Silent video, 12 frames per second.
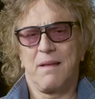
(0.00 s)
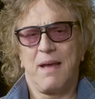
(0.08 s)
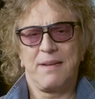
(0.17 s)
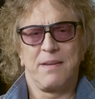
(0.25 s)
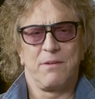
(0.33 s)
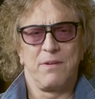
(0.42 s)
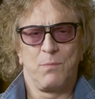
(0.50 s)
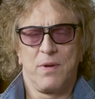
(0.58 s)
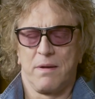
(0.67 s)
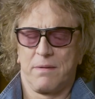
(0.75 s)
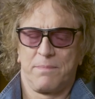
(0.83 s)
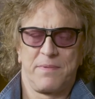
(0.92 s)
I don't,
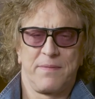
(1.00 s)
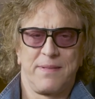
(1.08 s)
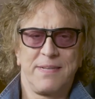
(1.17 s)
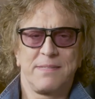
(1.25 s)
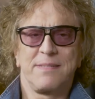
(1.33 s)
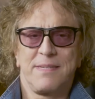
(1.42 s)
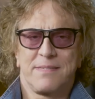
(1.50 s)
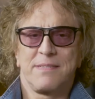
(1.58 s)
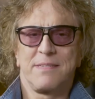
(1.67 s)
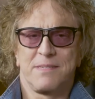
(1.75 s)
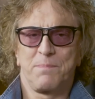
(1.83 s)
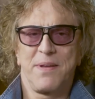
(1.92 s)
well,
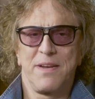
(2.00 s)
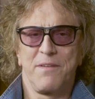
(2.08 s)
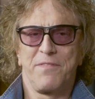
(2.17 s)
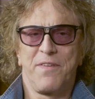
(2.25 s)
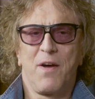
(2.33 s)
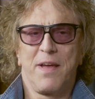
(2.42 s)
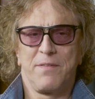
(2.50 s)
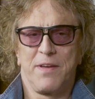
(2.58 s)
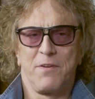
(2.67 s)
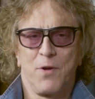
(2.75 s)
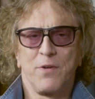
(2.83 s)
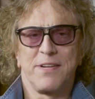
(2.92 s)
this has been a
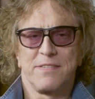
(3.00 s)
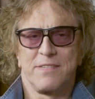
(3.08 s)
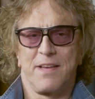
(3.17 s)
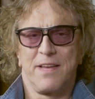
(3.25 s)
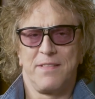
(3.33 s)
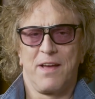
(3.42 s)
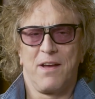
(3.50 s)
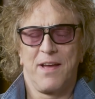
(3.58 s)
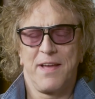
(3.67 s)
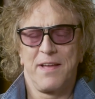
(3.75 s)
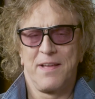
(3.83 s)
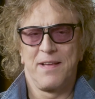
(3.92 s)
five-year odyssey that
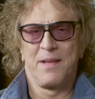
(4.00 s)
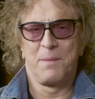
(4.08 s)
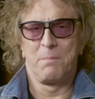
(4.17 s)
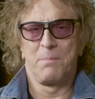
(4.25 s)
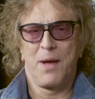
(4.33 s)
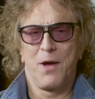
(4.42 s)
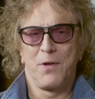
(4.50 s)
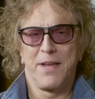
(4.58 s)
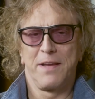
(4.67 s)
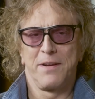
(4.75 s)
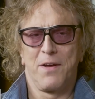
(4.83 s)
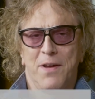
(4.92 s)
I,
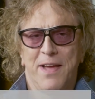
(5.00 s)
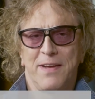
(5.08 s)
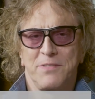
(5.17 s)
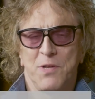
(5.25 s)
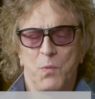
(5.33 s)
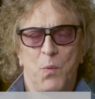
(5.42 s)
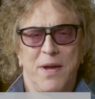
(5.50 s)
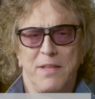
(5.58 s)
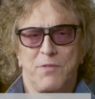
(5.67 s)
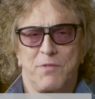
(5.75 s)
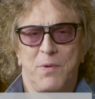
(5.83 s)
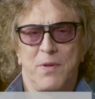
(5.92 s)
Barney and I had to
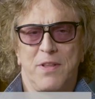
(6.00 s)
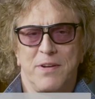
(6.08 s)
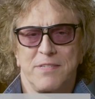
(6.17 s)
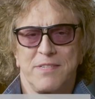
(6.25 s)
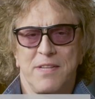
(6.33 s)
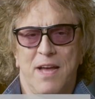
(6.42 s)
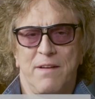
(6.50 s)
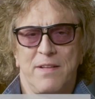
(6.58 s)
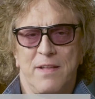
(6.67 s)
wade through a lot of stuff.